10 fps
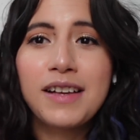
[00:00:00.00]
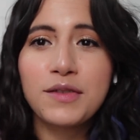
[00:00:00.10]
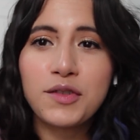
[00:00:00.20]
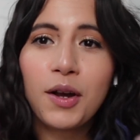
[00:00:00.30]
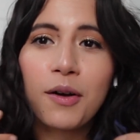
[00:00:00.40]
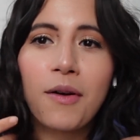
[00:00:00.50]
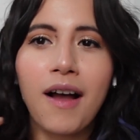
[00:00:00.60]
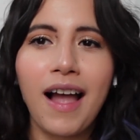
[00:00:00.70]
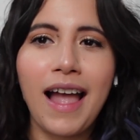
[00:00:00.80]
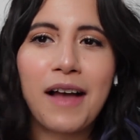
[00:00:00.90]
So
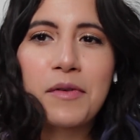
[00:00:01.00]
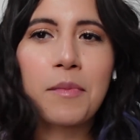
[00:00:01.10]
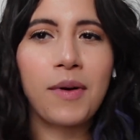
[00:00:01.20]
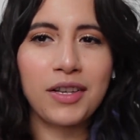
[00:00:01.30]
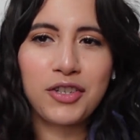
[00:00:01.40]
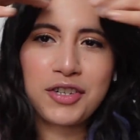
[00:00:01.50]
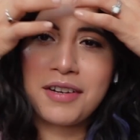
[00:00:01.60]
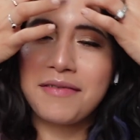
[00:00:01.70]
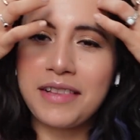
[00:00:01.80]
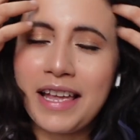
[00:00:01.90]
I have a bunch
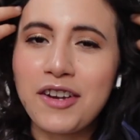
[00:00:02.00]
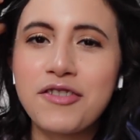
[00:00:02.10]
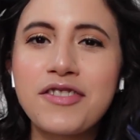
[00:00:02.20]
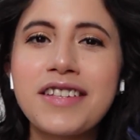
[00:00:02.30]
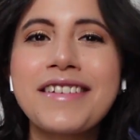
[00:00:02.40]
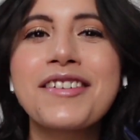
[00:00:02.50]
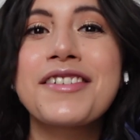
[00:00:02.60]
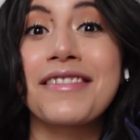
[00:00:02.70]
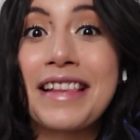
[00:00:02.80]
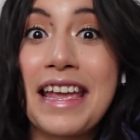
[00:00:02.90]
of layers
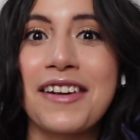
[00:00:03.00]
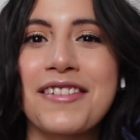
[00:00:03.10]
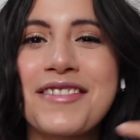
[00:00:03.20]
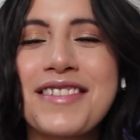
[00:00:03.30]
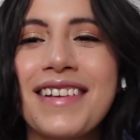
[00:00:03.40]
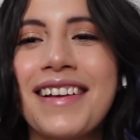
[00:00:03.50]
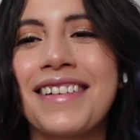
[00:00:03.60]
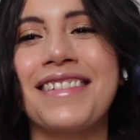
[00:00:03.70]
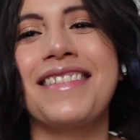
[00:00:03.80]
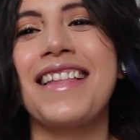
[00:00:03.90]
here, layers
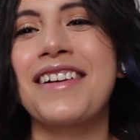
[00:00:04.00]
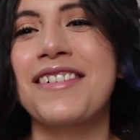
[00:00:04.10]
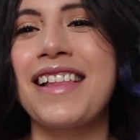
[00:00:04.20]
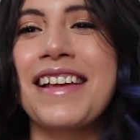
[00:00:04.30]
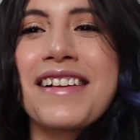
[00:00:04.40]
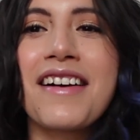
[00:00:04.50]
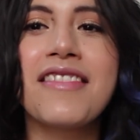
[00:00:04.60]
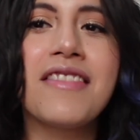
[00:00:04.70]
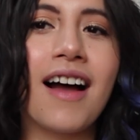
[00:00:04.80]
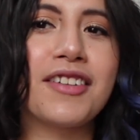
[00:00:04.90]
that are like
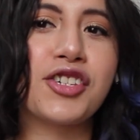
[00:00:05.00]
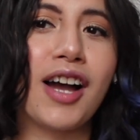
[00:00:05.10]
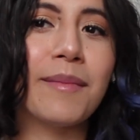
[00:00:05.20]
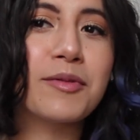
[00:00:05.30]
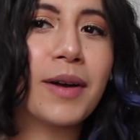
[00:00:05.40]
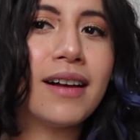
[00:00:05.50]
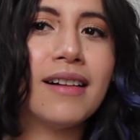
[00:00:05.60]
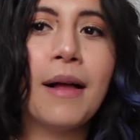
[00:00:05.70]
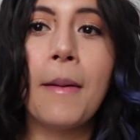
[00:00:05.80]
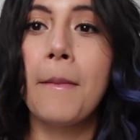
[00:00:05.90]
not chopped
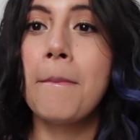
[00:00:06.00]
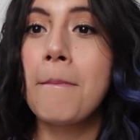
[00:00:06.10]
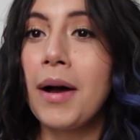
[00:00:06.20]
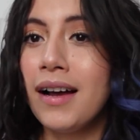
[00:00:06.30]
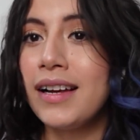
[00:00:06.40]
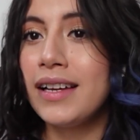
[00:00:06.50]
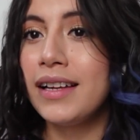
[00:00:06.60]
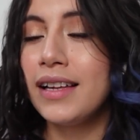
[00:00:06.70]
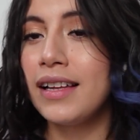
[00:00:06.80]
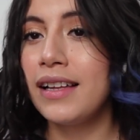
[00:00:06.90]
well,
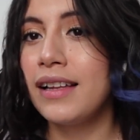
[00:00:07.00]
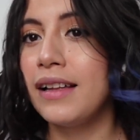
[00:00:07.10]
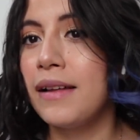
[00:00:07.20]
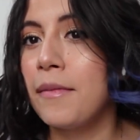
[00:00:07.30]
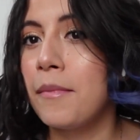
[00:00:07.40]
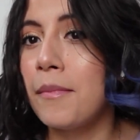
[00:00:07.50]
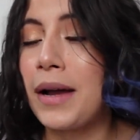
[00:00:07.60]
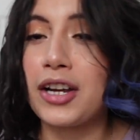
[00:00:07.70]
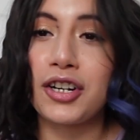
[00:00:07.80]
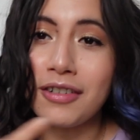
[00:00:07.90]
but
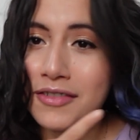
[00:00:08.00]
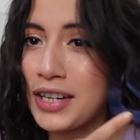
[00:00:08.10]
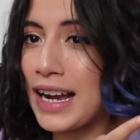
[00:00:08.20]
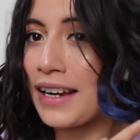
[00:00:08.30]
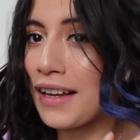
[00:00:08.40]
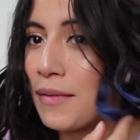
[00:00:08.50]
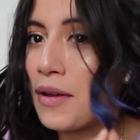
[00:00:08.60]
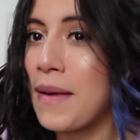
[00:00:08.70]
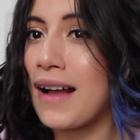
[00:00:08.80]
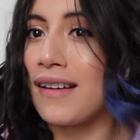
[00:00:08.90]
my curls are kind of
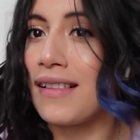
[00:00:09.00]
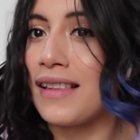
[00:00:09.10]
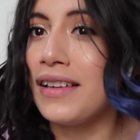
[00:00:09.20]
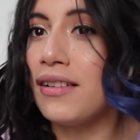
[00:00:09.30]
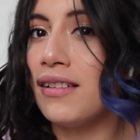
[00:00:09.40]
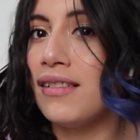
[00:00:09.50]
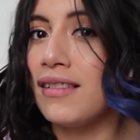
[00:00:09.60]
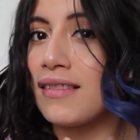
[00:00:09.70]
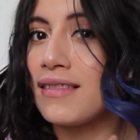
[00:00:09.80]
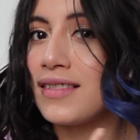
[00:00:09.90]
coming back a
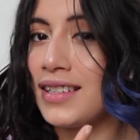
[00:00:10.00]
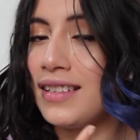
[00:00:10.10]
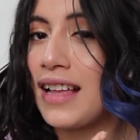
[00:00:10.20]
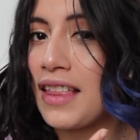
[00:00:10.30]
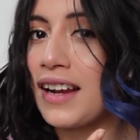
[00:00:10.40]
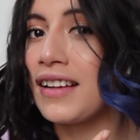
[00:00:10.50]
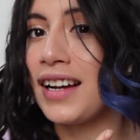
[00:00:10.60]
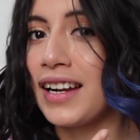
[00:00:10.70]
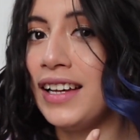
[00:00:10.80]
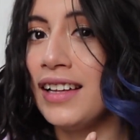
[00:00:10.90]
little. See, now that I
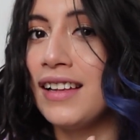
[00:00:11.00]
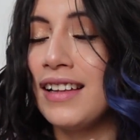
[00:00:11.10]
cut it.